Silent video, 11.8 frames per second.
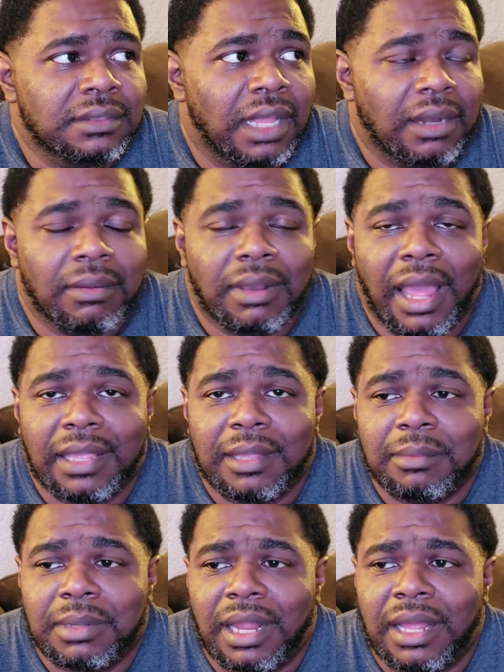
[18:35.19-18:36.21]
I don't like
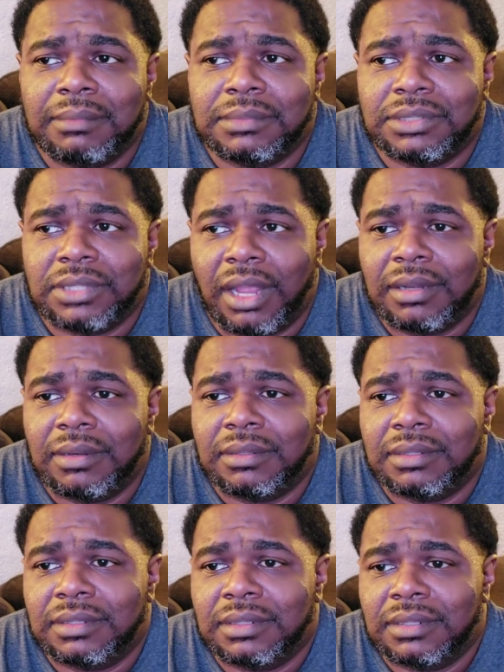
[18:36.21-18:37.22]
it, but I'm starting
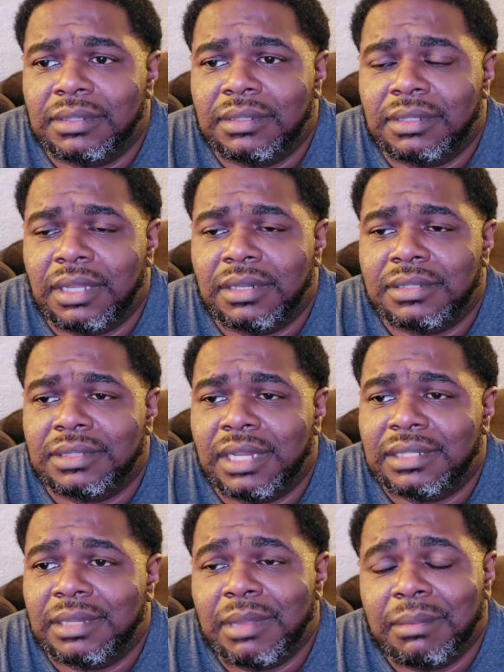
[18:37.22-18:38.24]
to
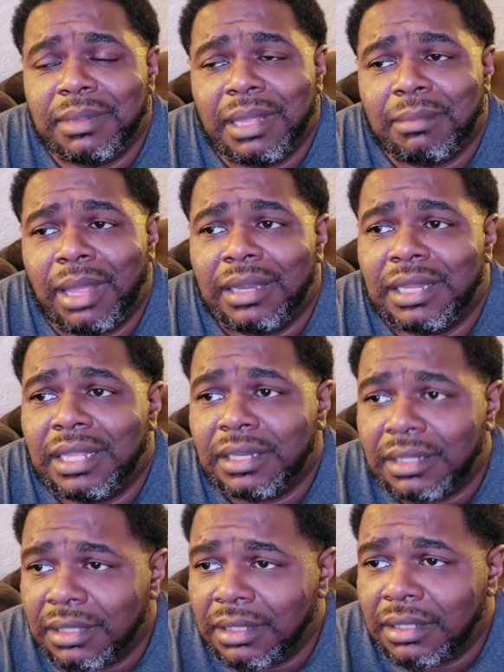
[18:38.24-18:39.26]
understand that maybe I might need
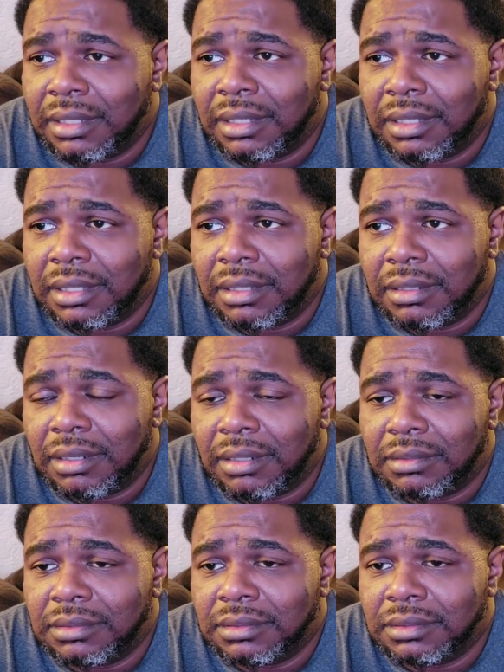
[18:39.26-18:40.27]
it. You
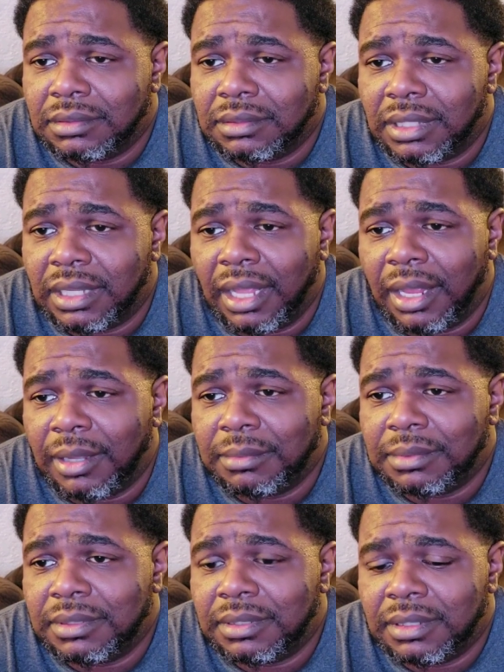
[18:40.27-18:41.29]
know, it
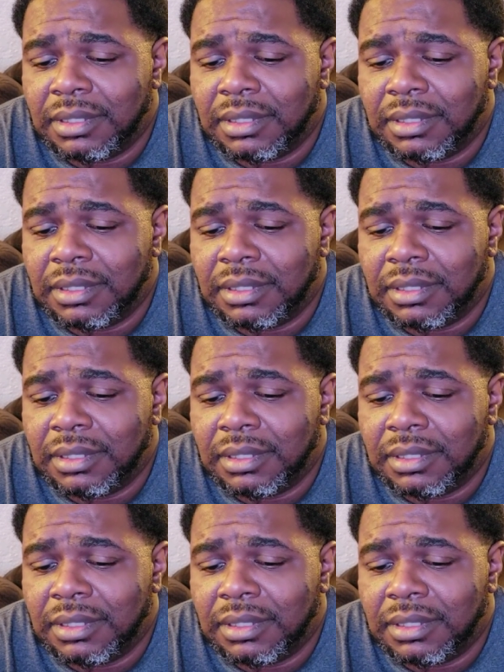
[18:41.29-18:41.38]
helps.